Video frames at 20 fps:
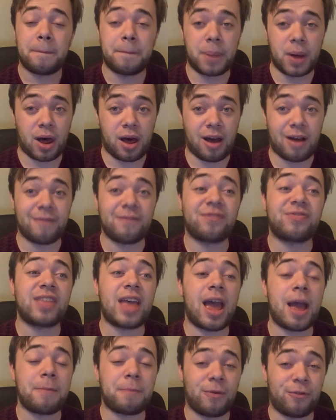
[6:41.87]
but
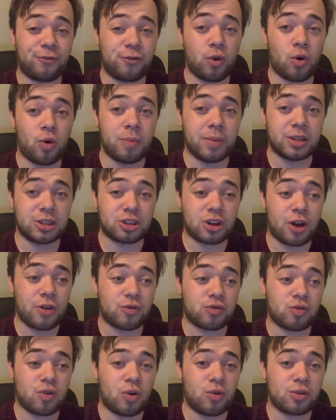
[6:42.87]
their performance
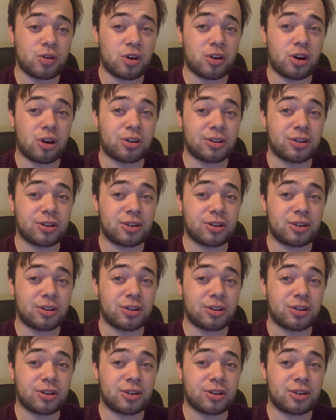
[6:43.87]
overall, you know,